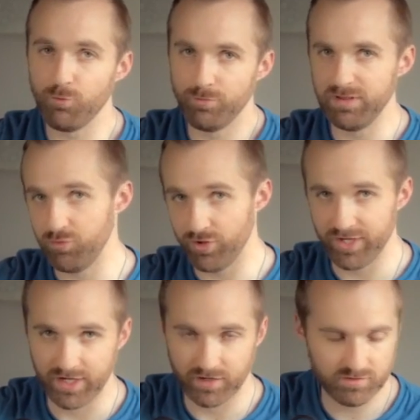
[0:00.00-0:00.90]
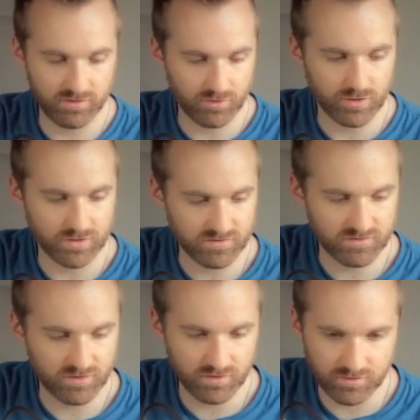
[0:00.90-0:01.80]
I will be playing during the
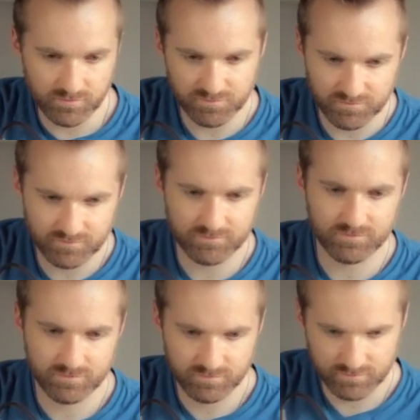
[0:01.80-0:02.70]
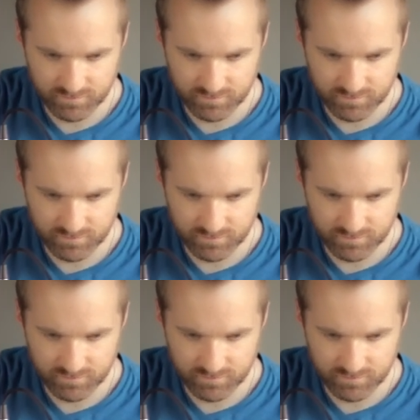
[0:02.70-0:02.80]
song. And